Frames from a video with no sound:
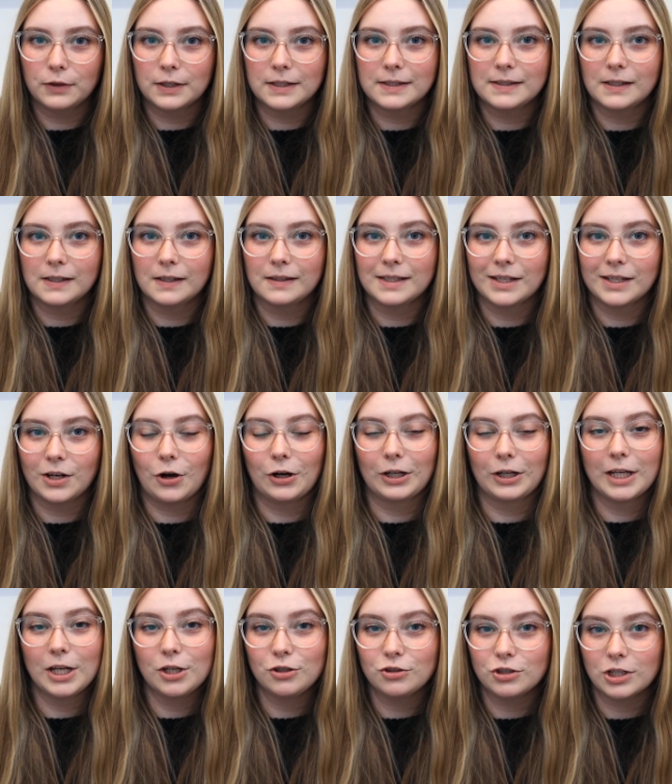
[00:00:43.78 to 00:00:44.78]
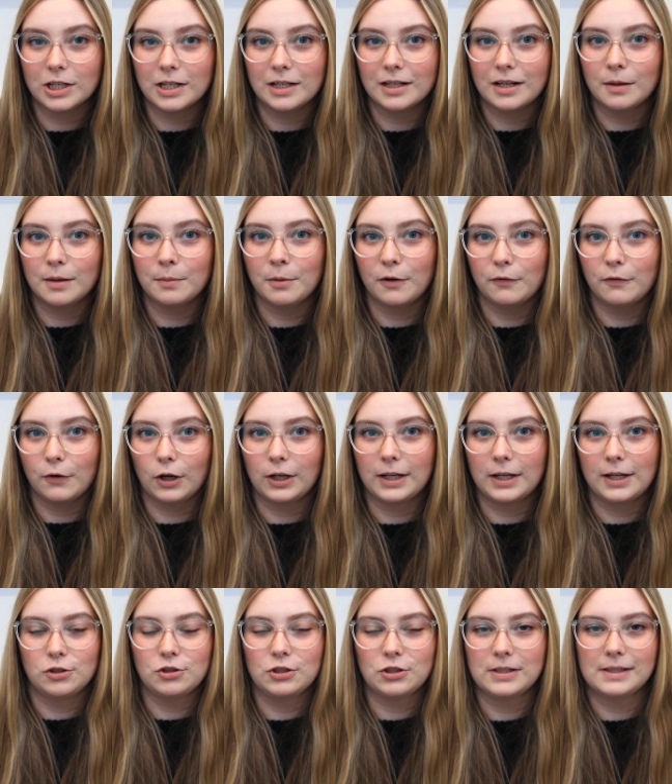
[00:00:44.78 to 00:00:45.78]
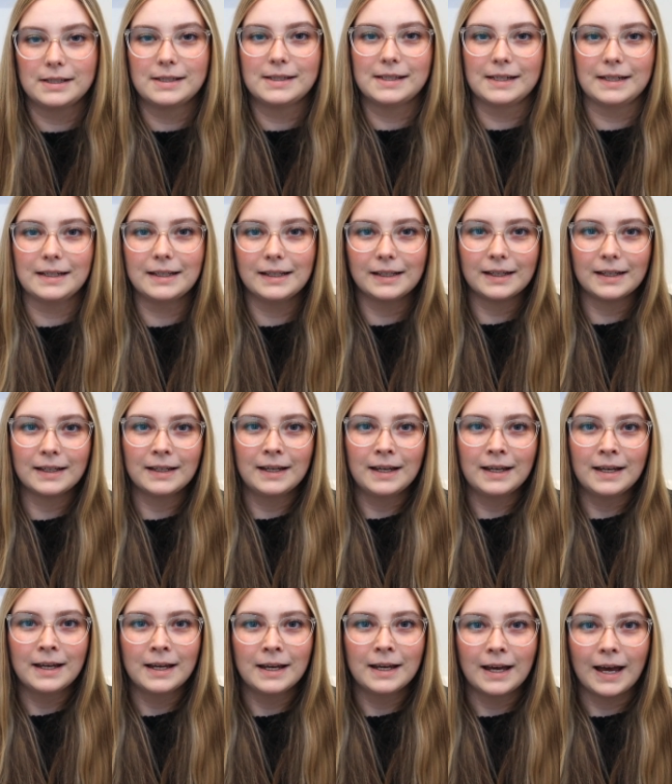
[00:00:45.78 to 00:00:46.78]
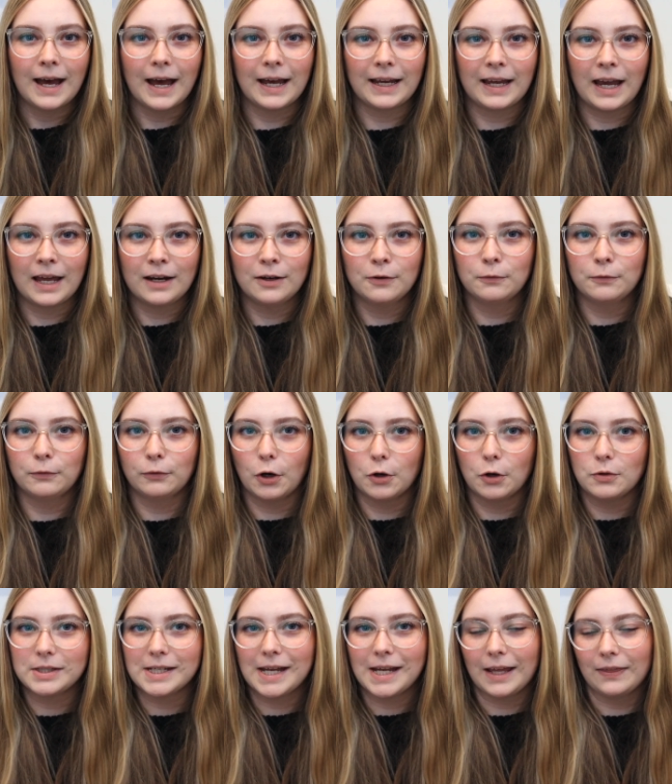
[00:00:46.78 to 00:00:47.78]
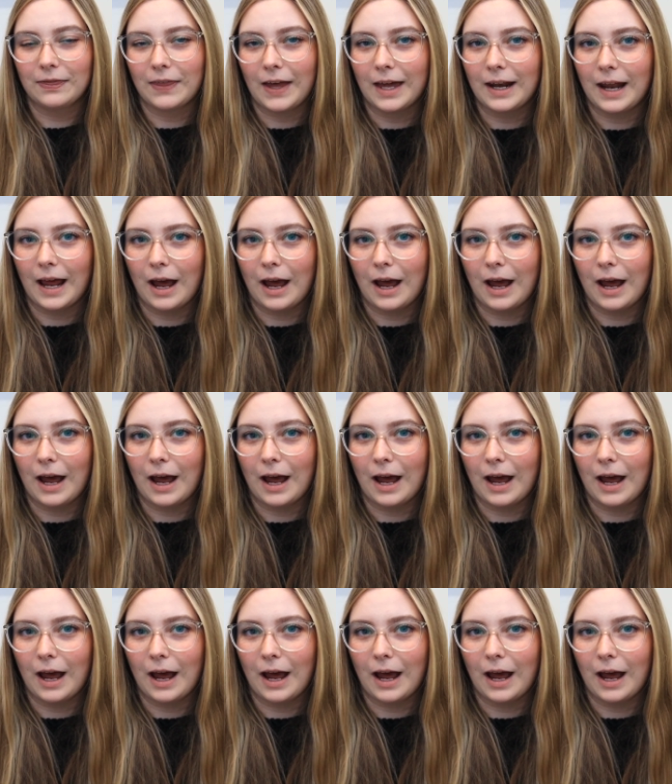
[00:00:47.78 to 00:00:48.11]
that sits in our kitchen above our kitchen sink. I kind of rotate that